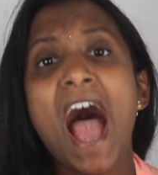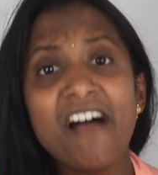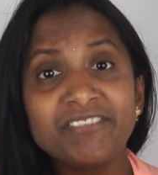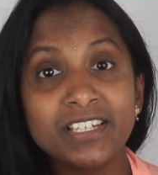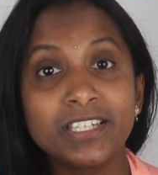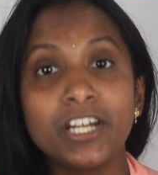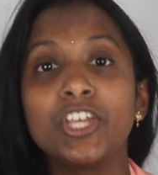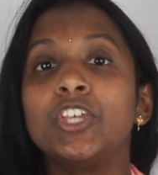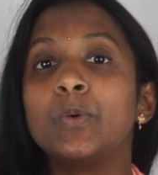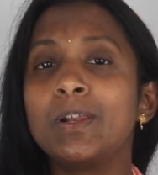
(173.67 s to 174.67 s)
After
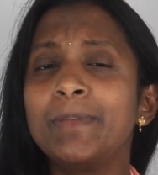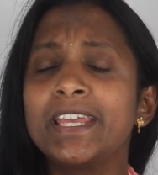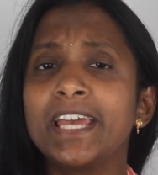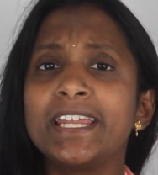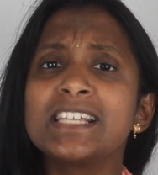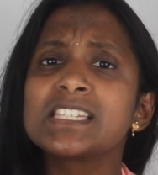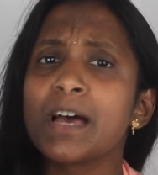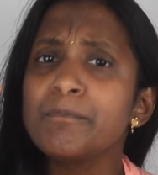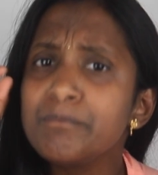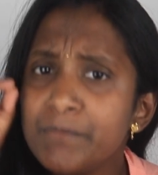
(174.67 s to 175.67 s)
that, you will be getting
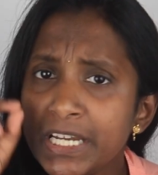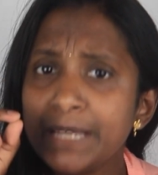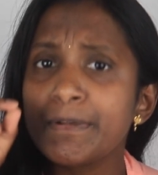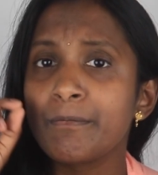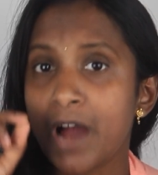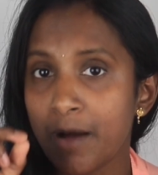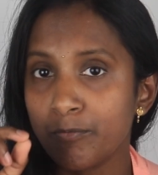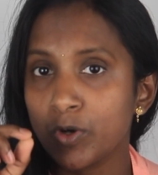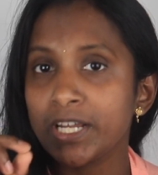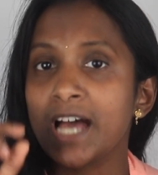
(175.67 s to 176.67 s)
some minimum
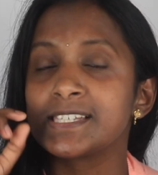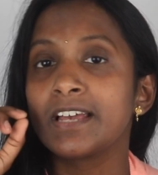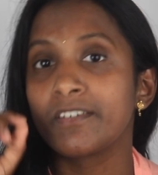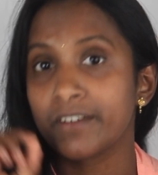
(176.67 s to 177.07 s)
amount as a